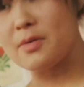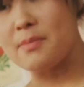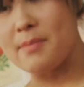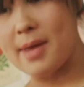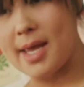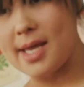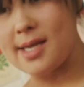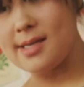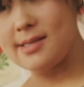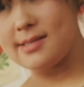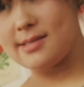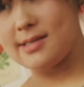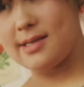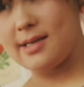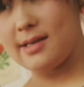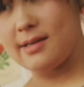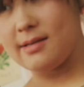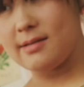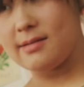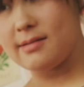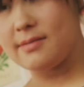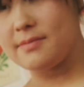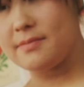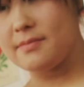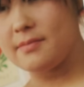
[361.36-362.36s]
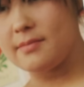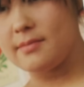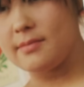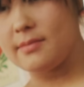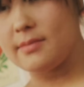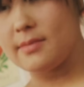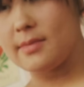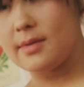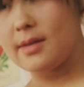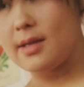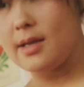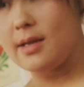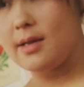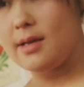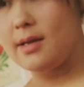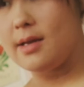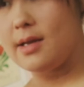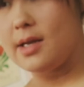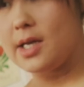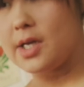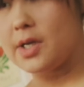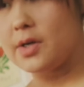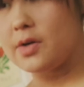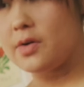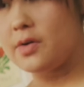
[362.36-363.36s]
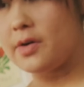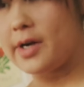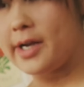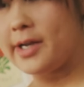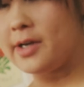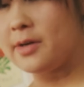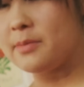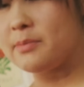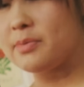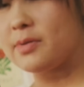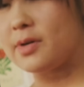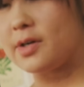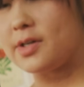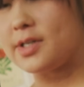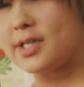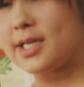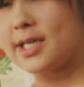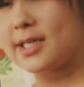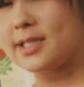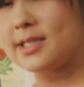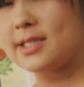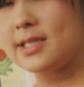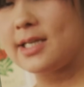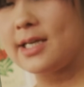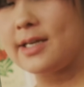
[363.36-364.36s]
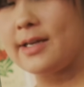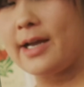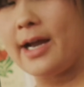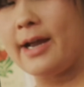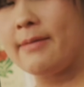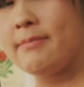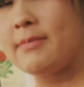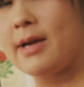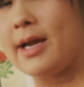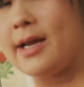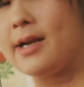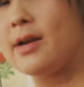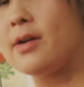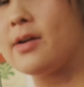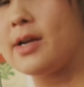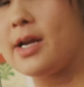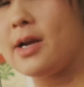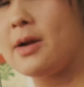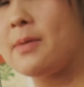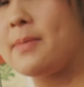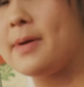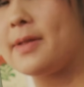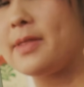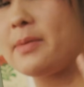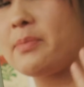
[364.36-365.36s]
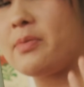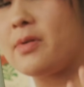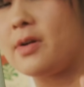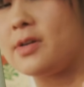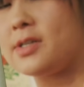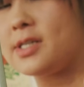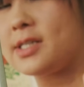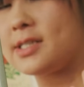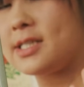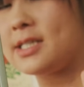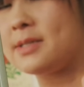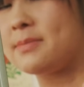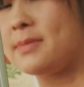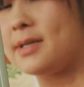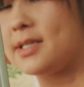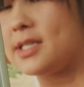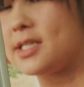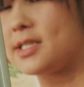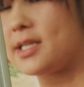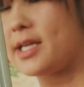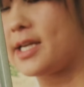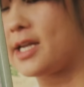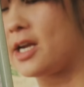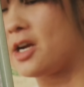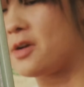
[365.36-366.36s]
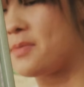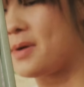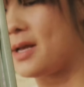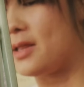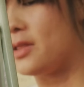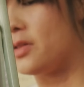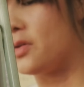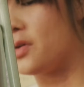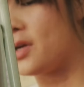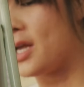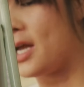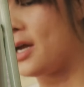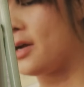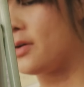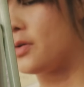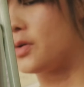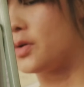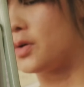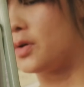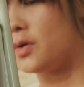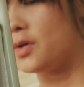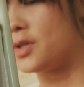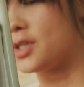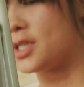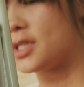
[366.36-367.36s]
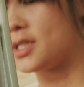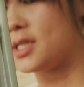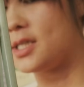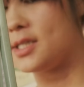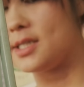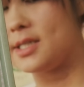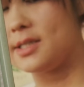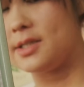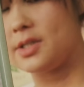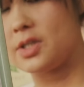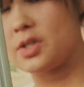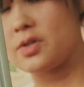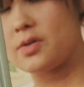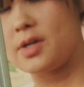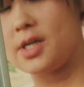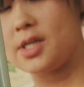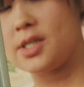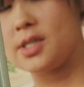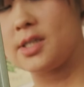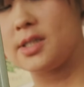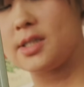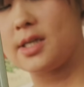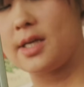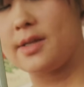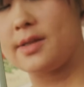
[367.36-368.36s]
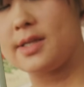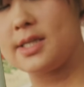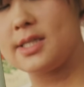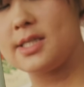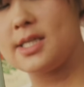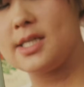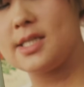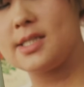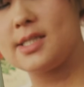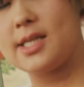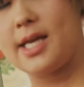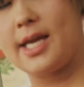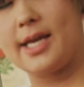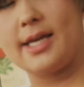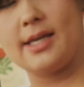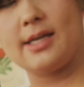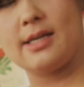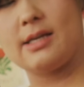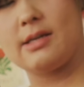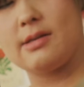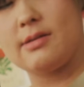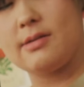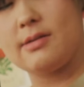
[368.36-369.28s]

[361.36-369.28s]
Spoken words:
amazing. Crayon projects. I don't care about the project as much as I care about, look how gorgeous these illustrations are. This is like